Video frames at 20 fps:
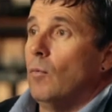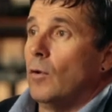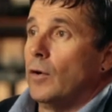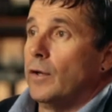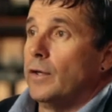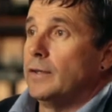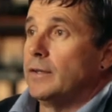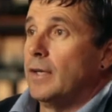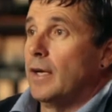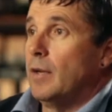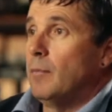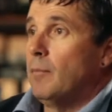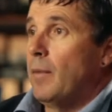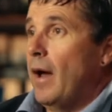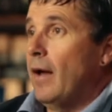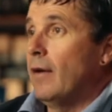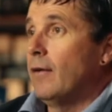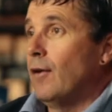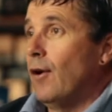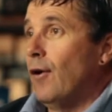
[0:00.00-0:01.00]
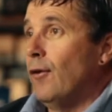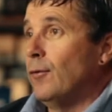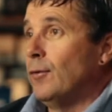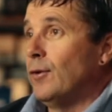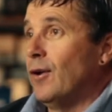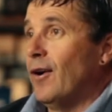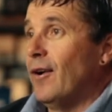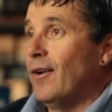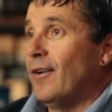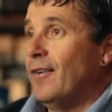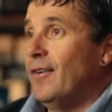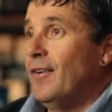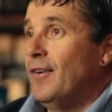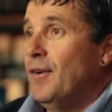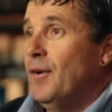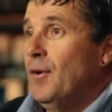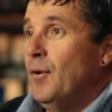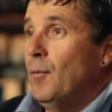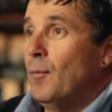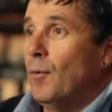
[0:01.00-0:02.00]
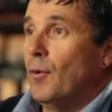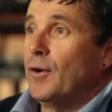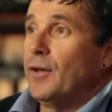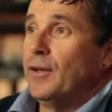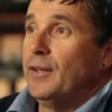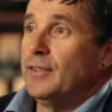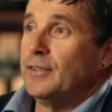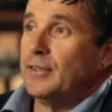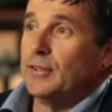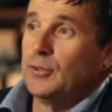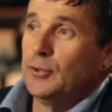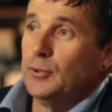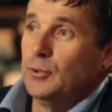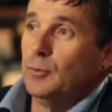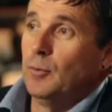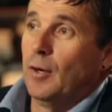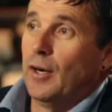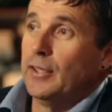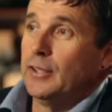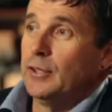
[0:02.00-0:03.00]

what is a batten holder? What is a two-way